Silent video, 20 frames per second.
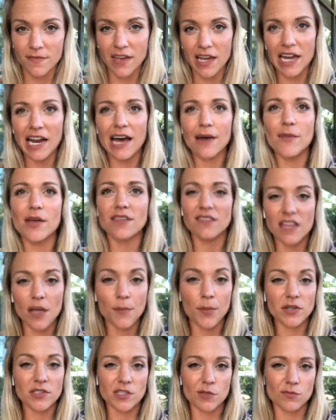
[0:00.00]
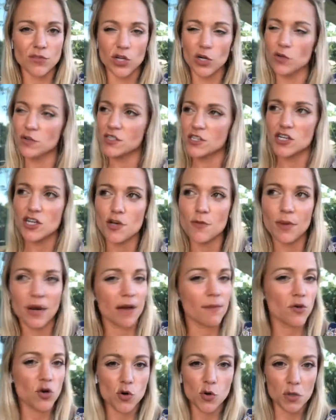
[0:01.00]
And I may step on some toes here, but
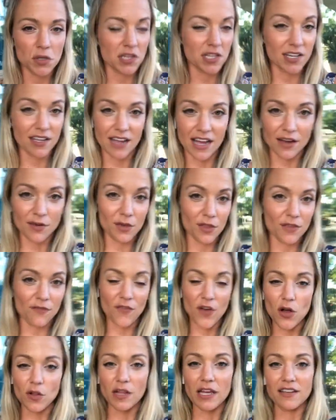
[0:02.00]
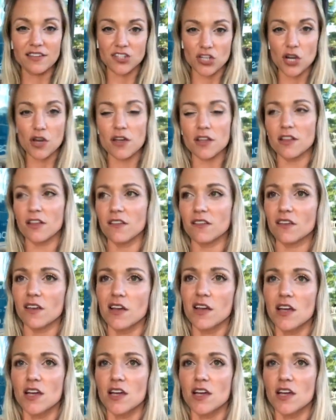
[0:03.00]
I'm cool with it. I really felt like sharing this.